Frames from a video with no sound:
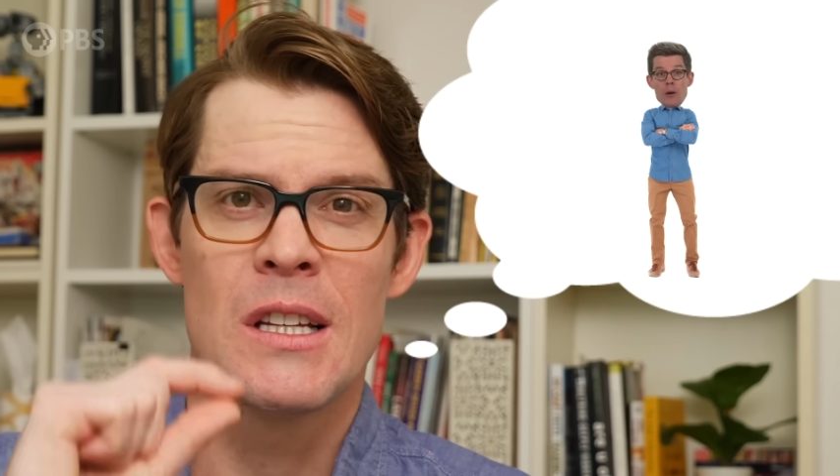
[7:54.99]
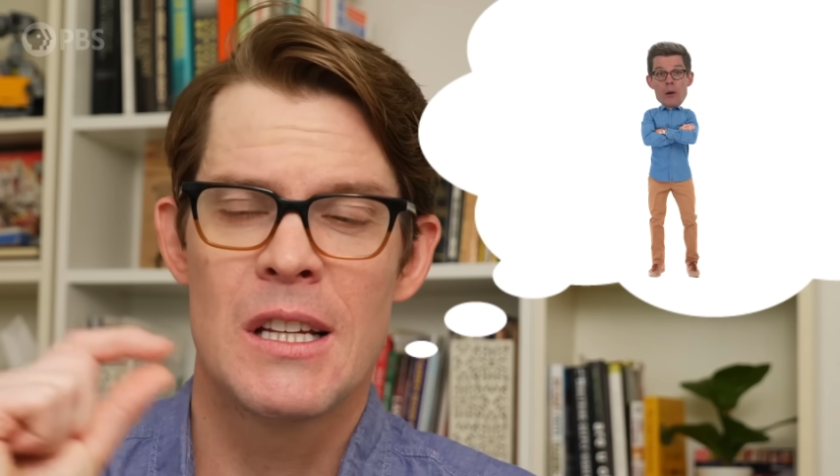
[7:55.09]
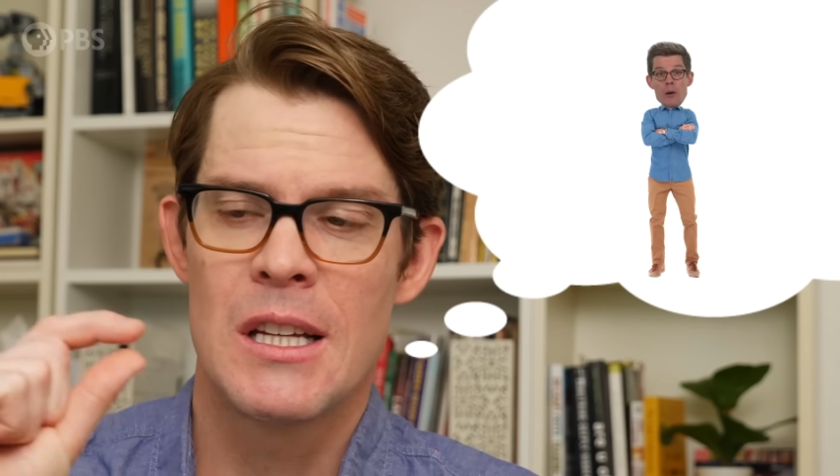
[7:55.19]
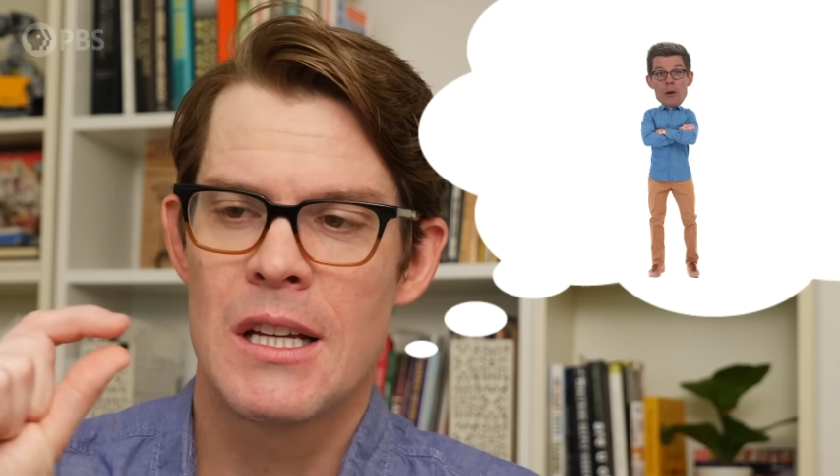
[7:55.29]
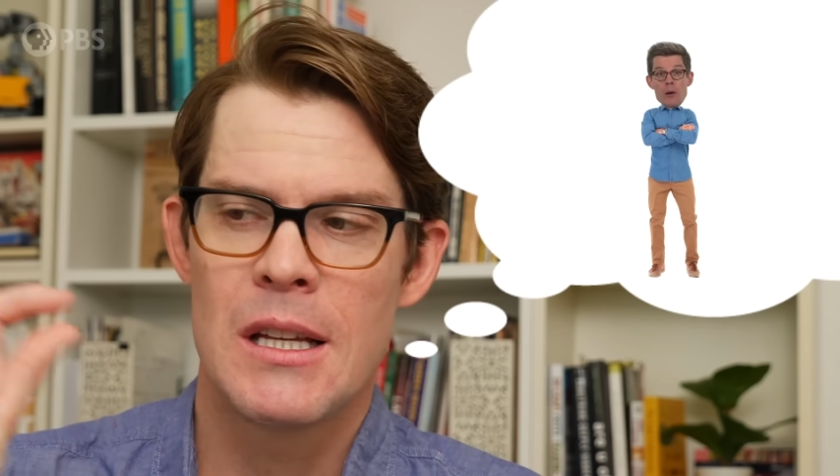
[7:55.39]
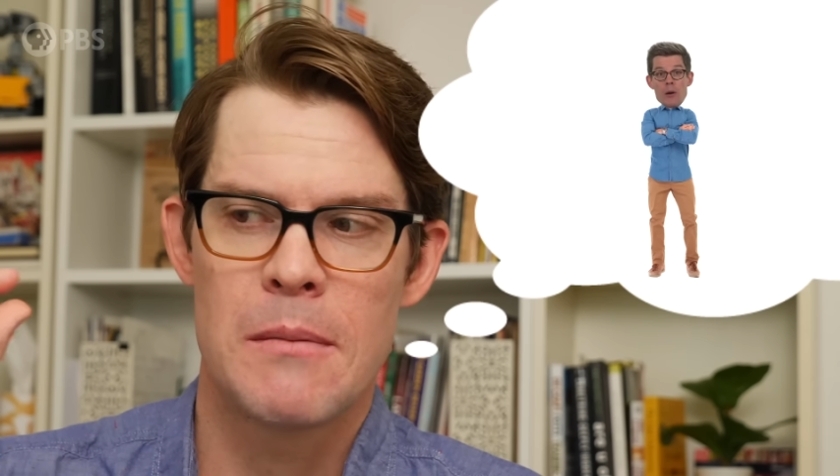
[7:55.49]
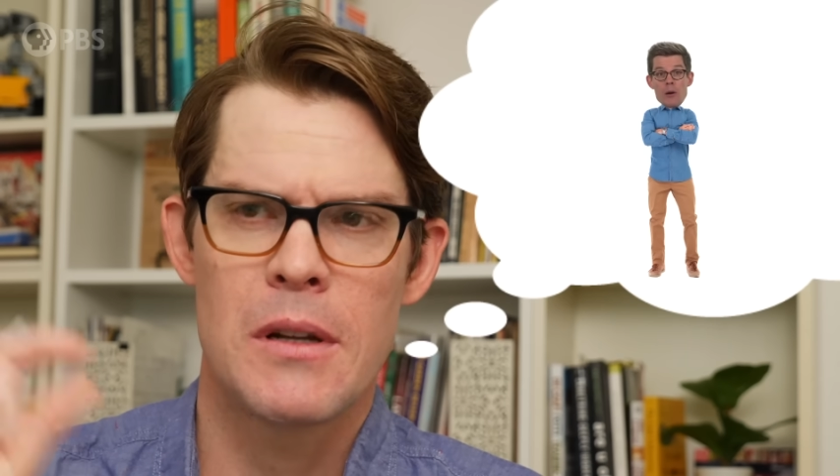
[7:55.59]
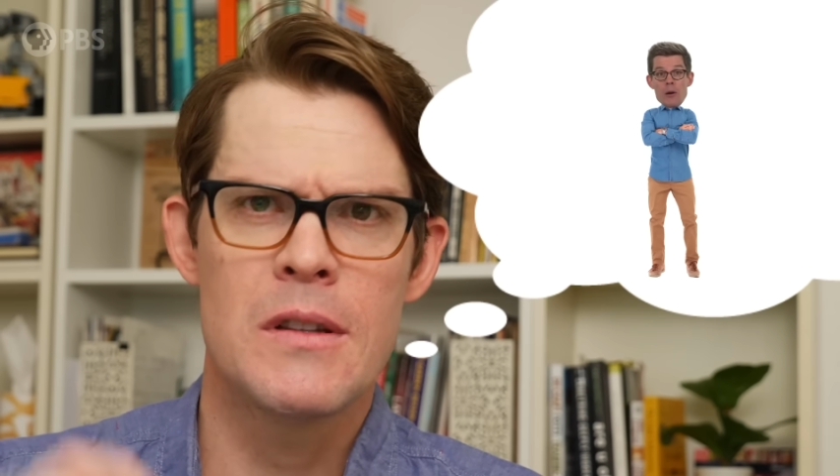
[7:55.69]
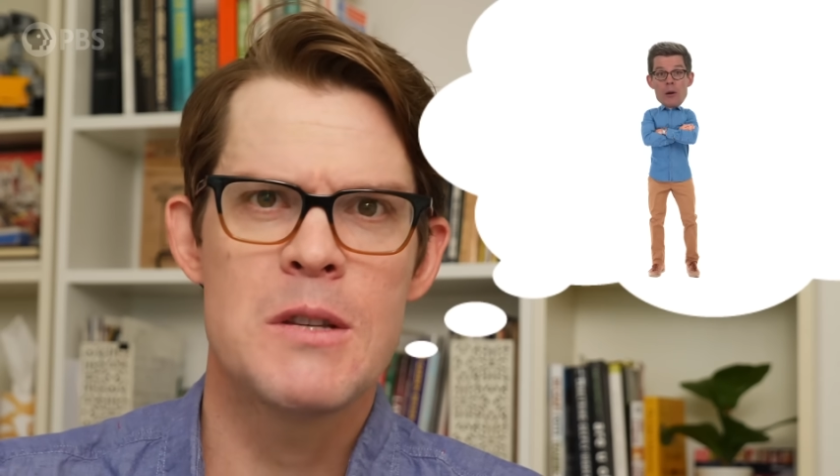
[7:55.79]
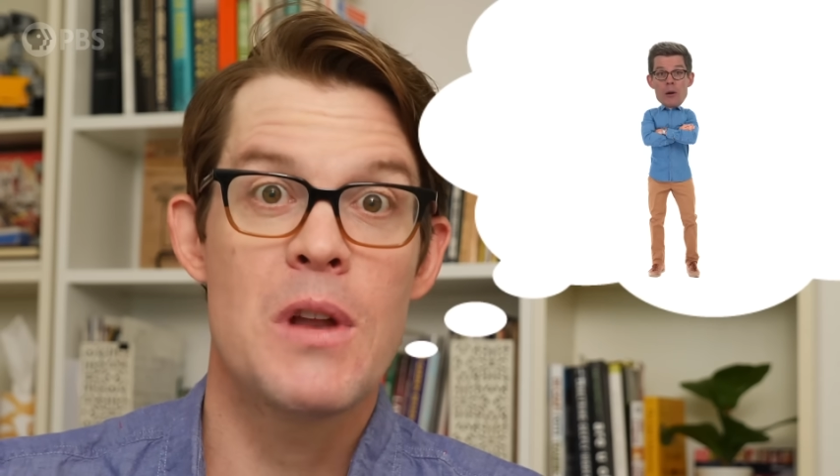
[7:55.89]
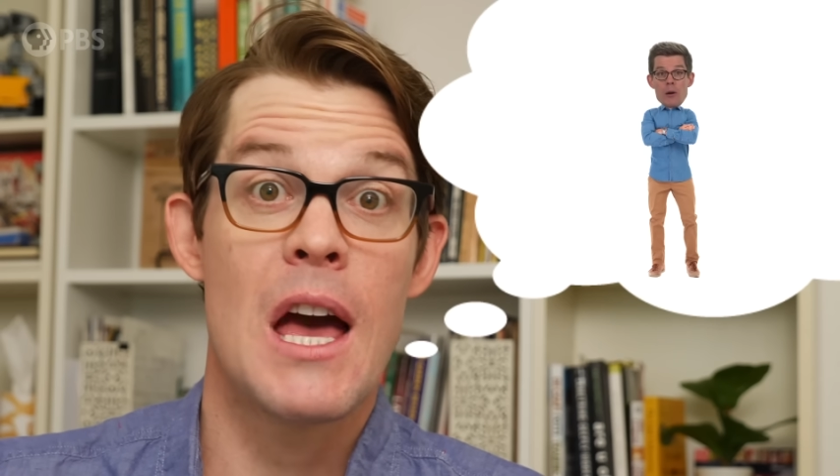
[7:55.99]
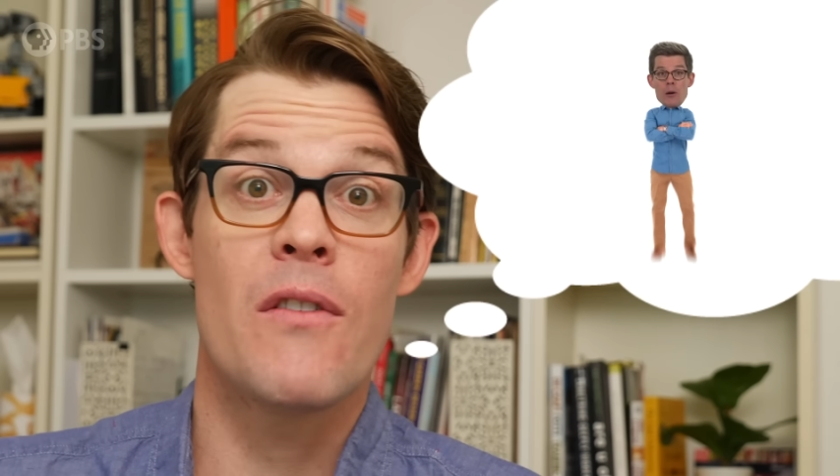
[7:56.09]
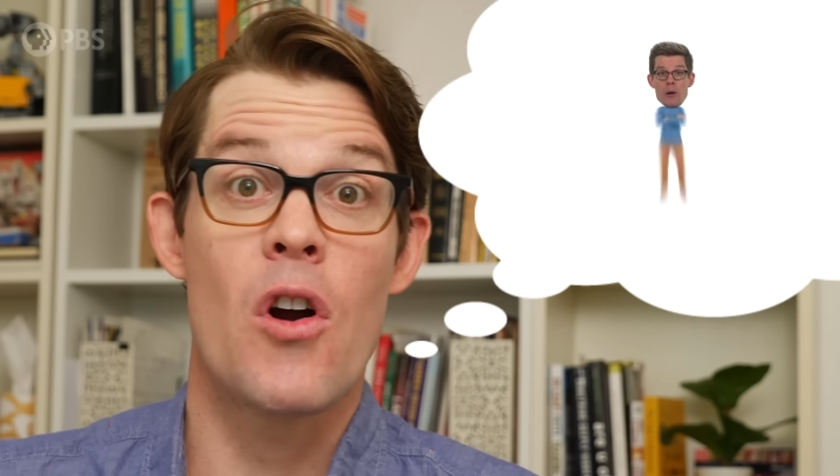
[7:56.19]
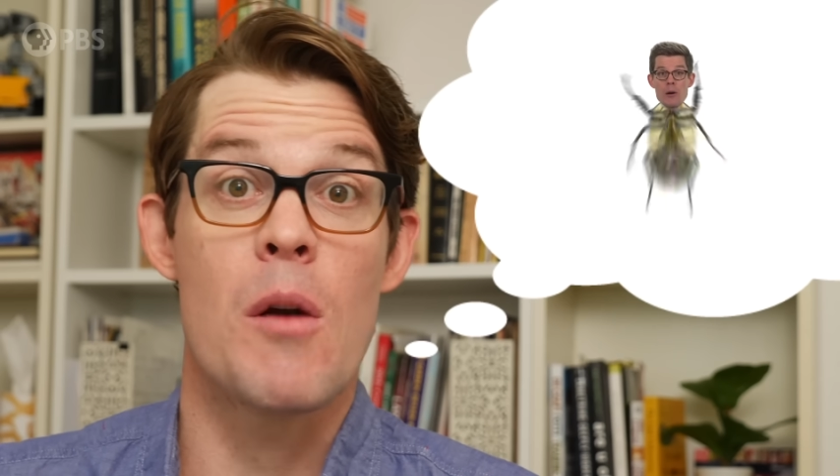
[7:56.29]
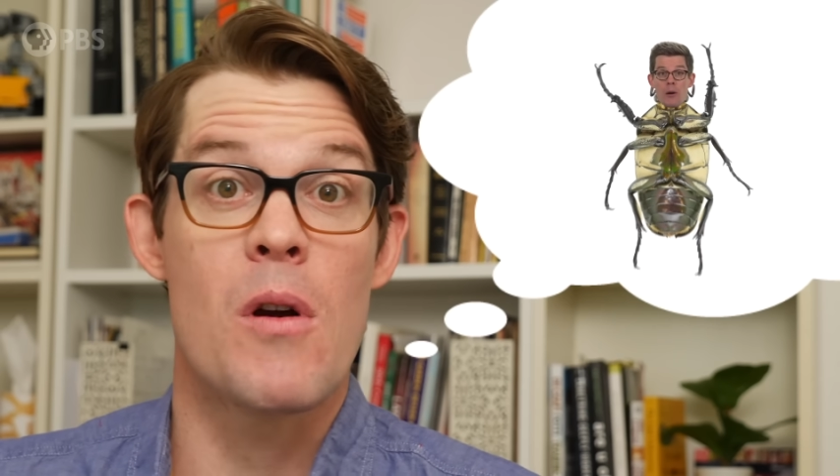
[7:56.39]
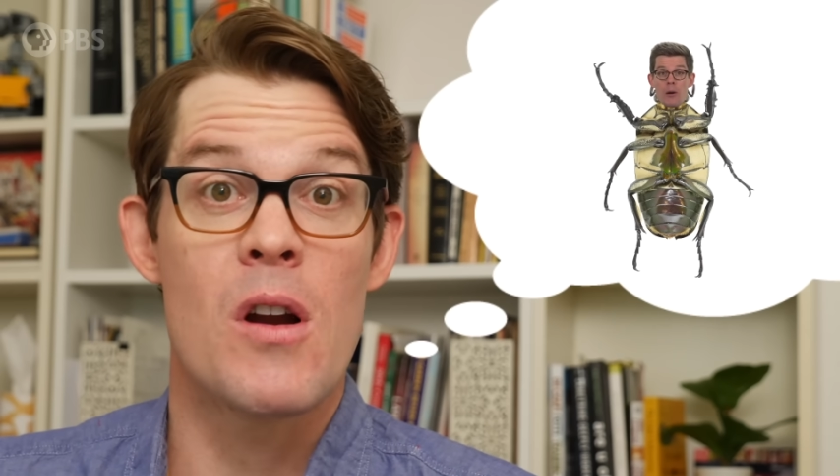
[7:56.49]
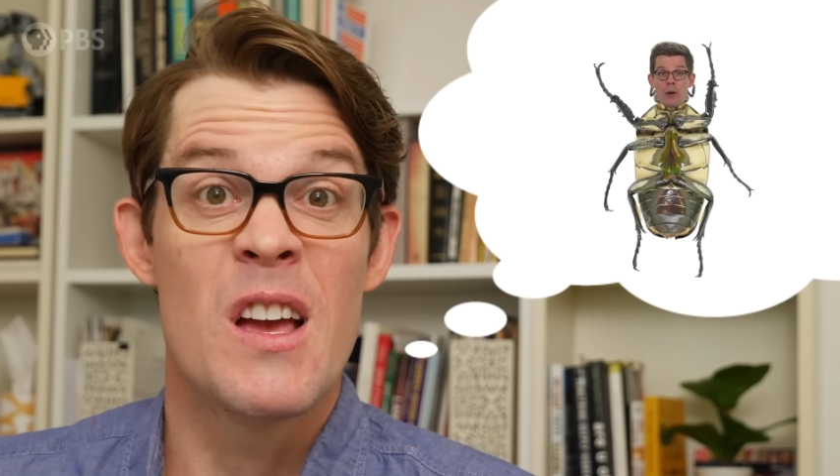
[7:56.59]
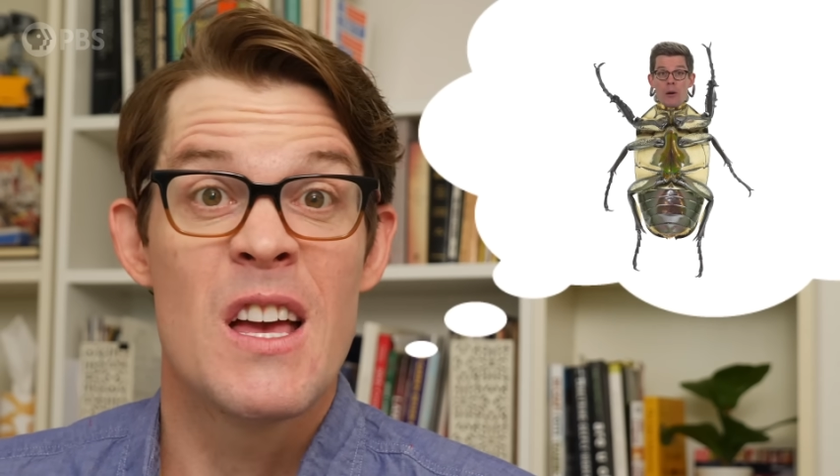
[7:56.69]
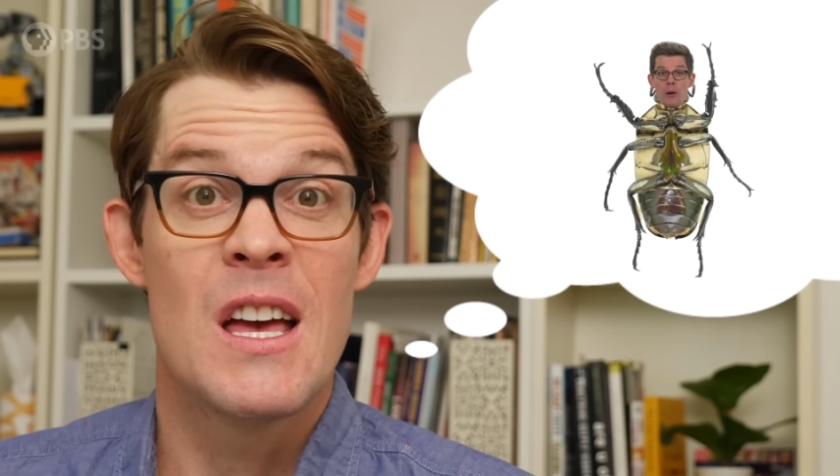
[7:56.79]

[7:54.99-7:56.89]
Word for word: But at least we'd have armor,